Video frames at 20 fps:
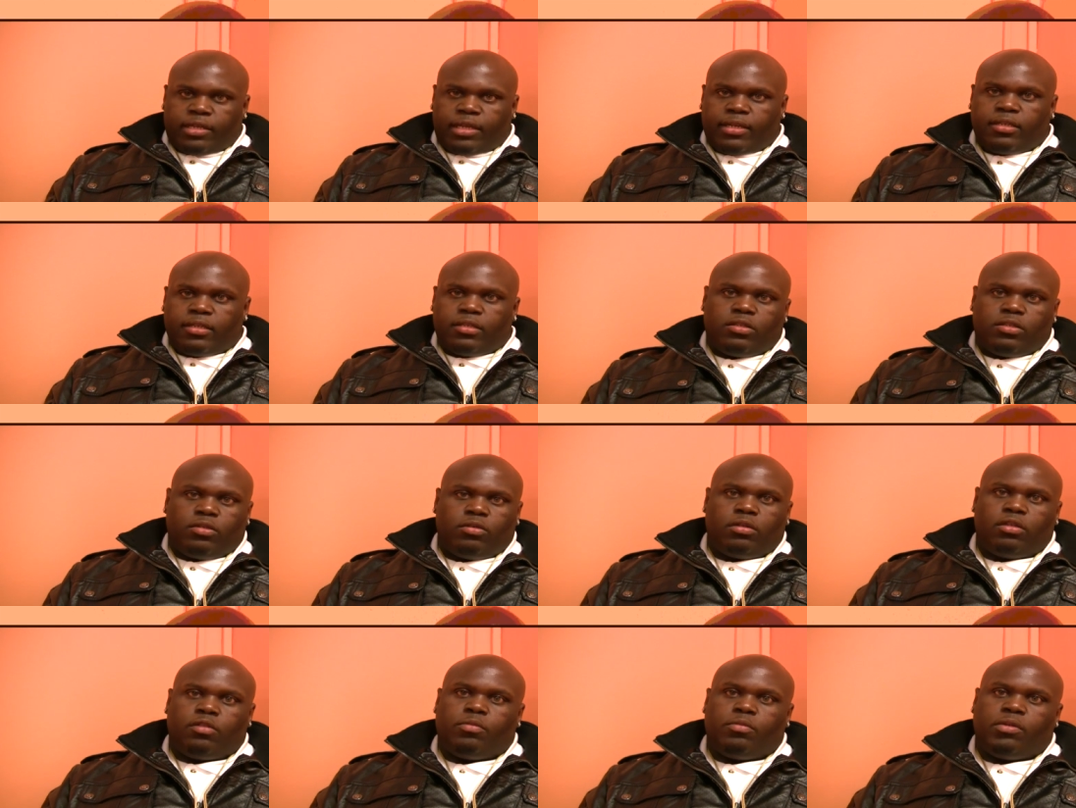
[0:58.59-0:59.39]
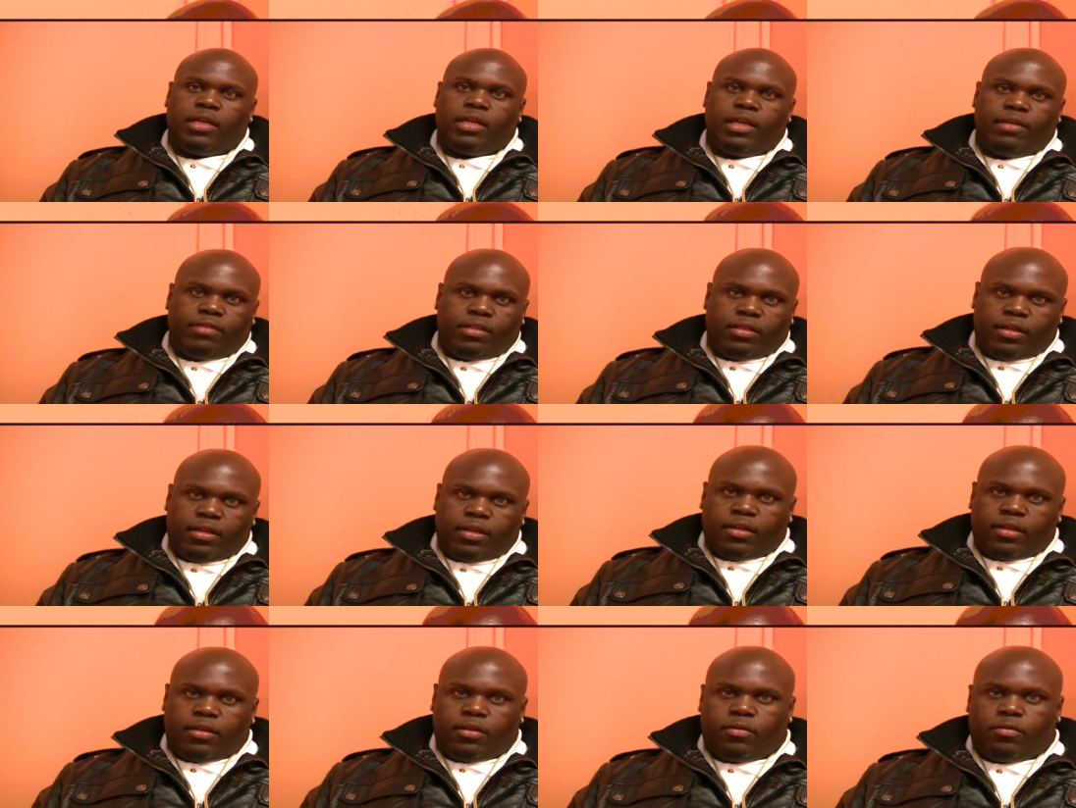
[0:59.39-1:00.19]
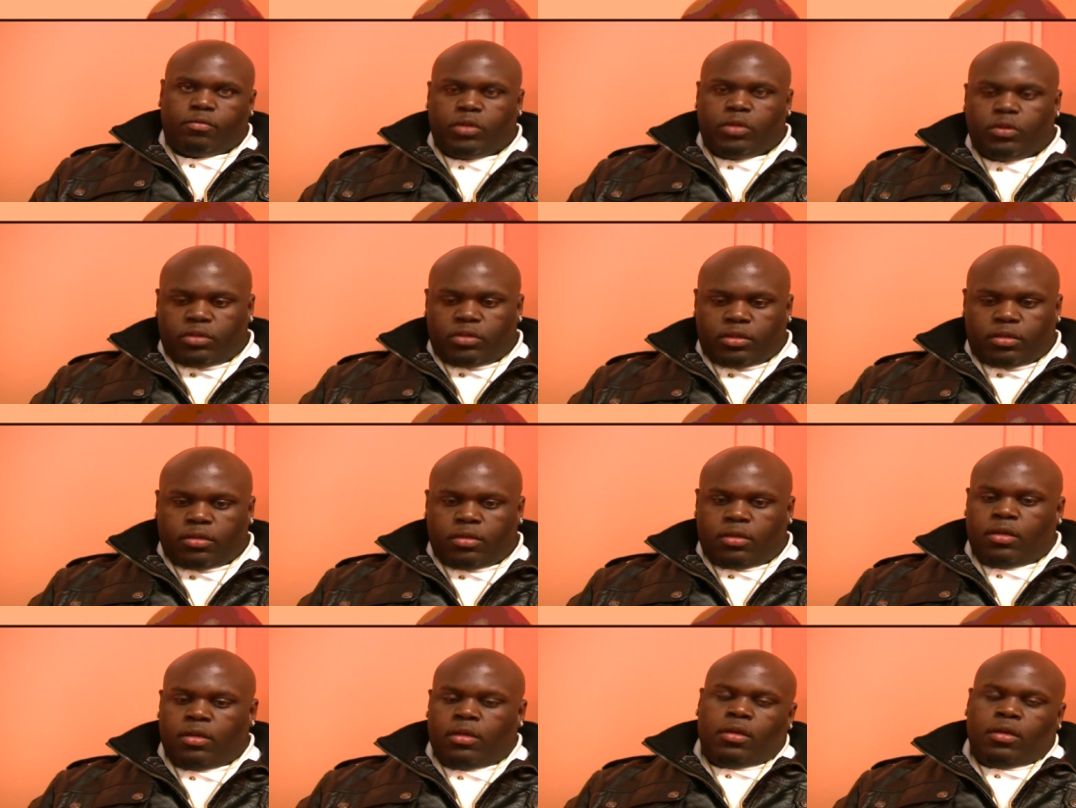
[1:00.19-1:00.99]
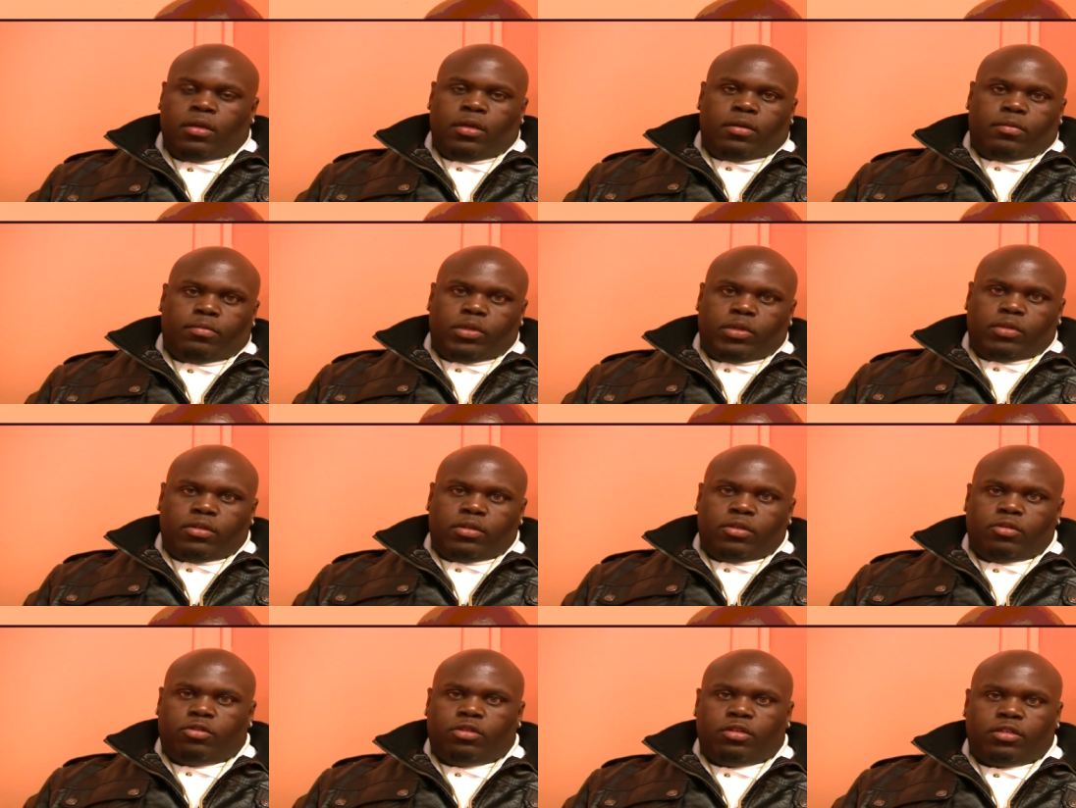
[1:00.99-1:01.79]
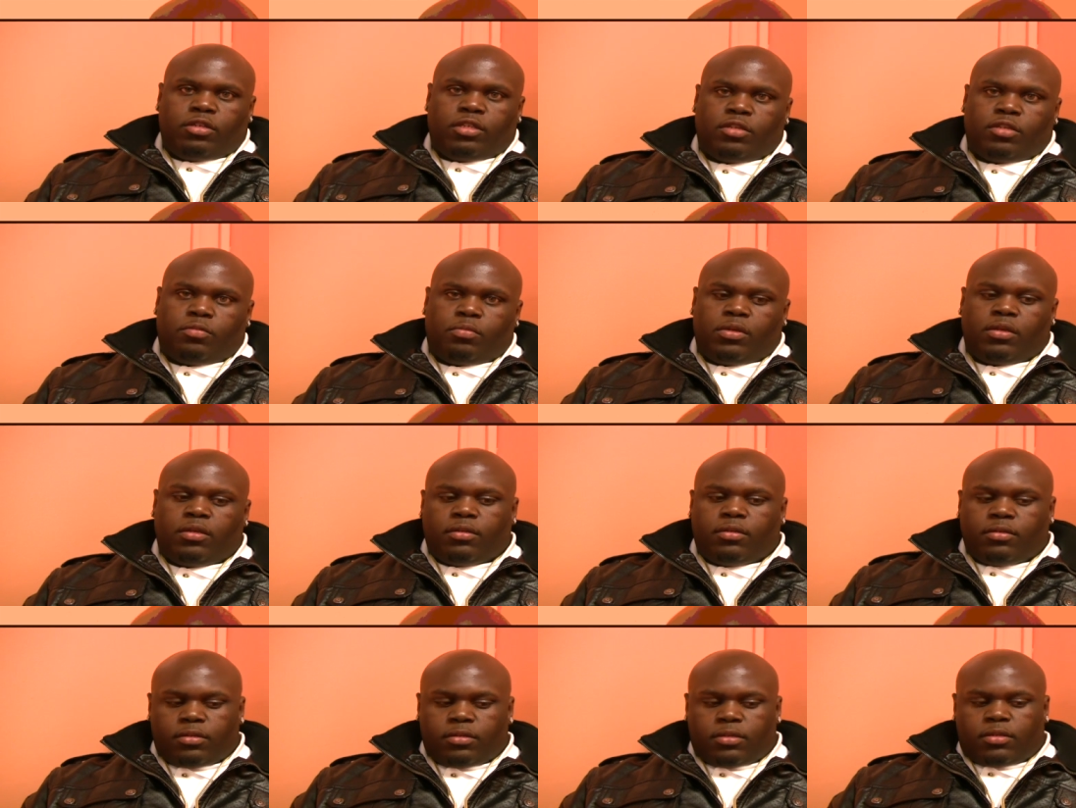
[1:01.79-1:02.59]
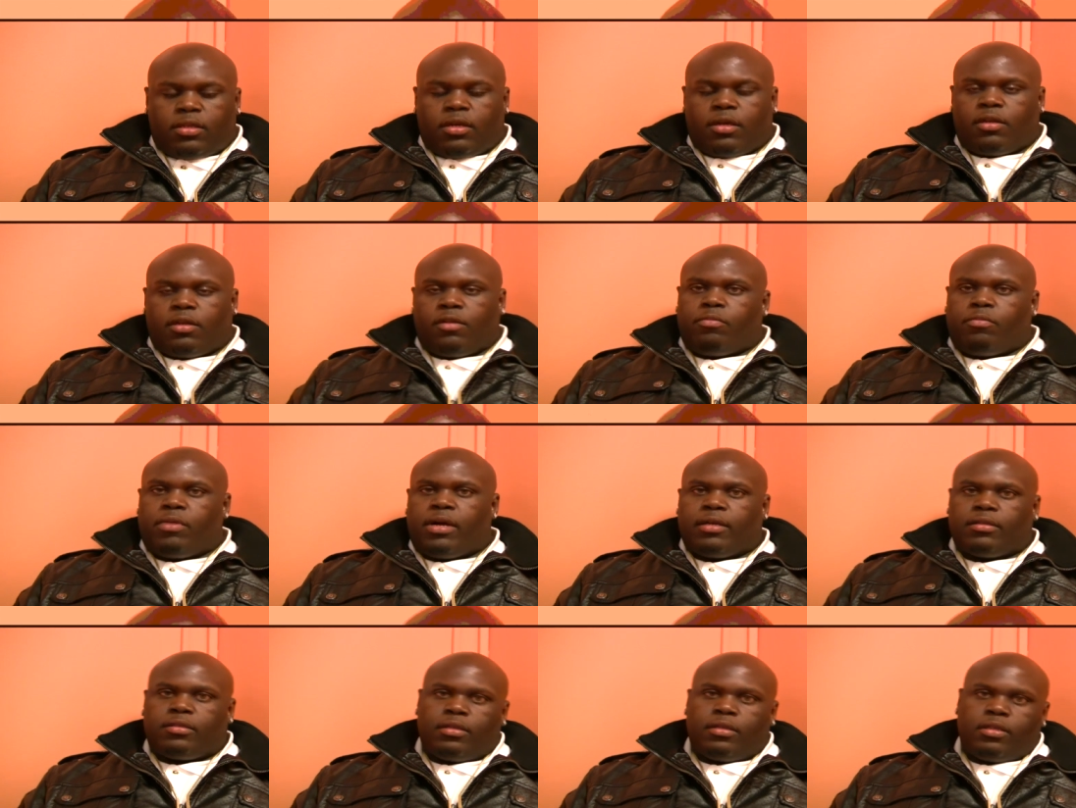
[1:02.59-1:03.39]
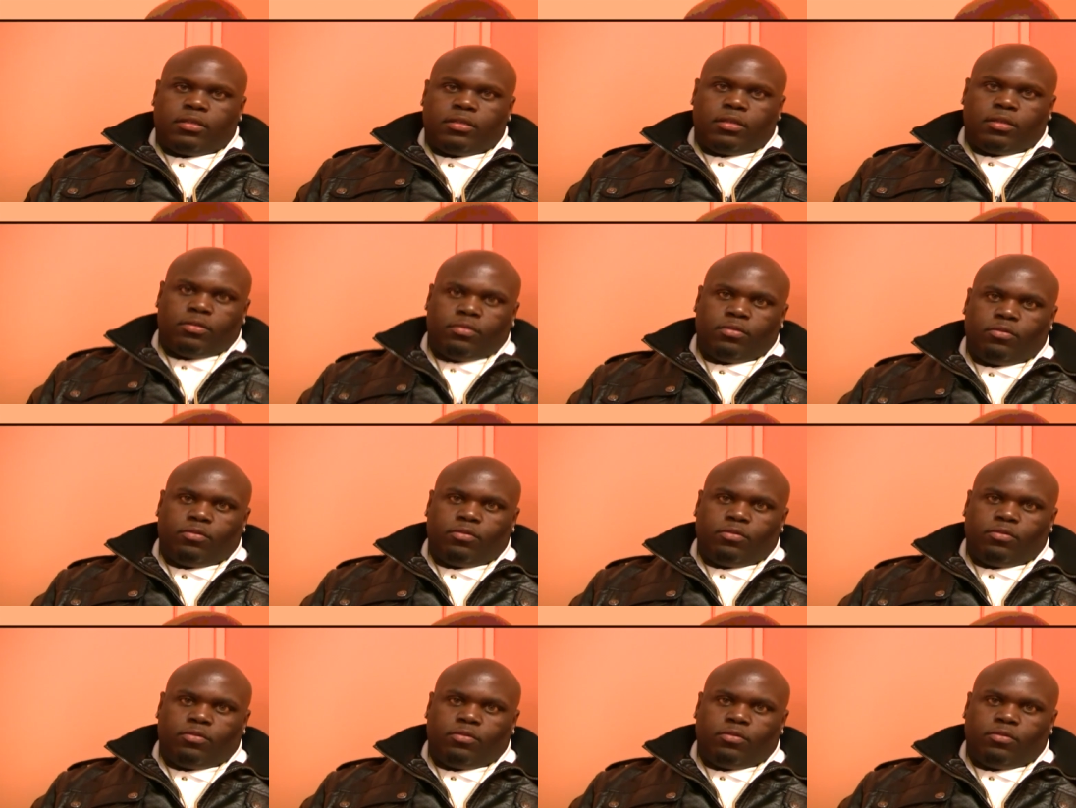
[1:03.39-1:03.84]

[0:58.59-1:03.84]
I listen to a little bit of everything, you know, music, music, you shouldn't just be stuck in a box and listen to